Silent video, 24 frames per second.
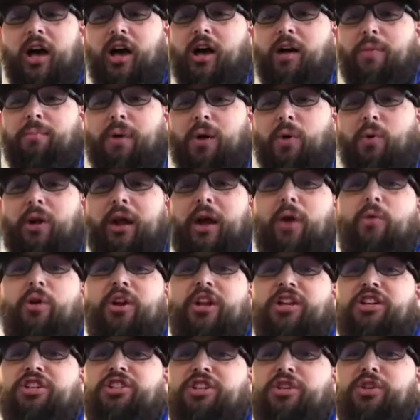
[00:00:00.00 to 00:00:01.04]
But what I
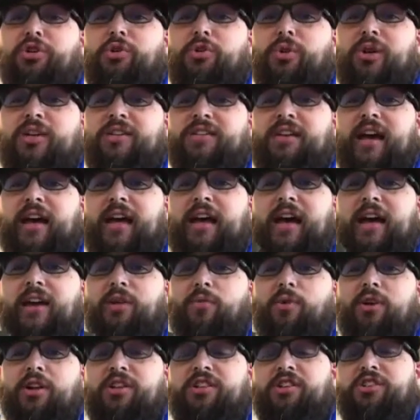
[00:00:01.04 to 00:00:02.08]
wanted to do is I kind of
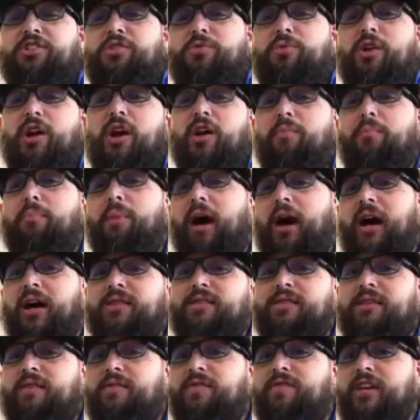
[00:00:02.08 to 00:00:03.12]
wanted to do an
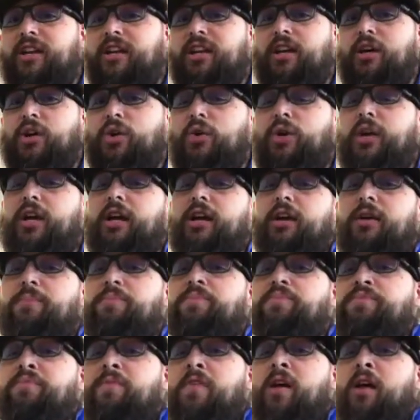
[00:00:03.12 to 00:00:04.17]
unboxing video here.
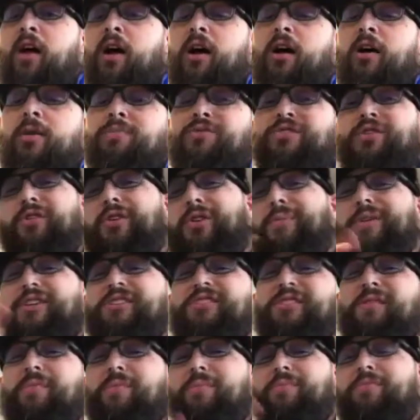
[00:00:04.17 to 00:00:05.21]
So there'll be
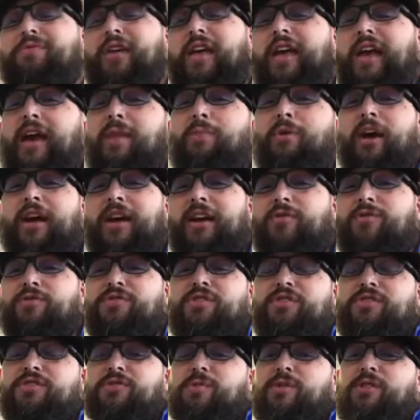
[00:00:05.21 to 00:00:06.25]
some camera angles
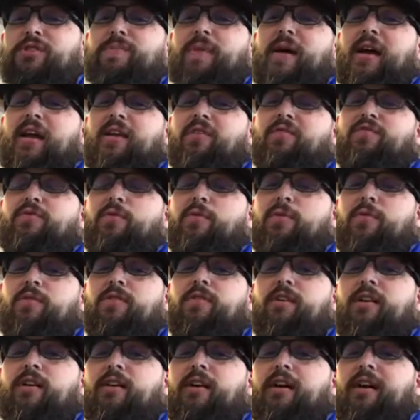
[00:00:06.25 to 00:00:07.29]
that switch back and forth
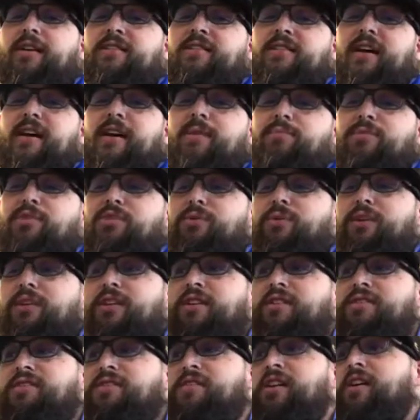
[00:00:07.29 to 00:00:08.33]
as I'm doing
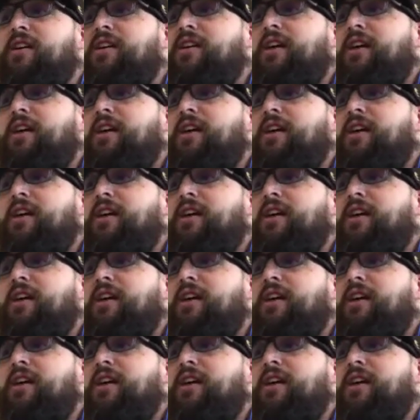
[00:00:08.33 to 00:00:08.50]
this.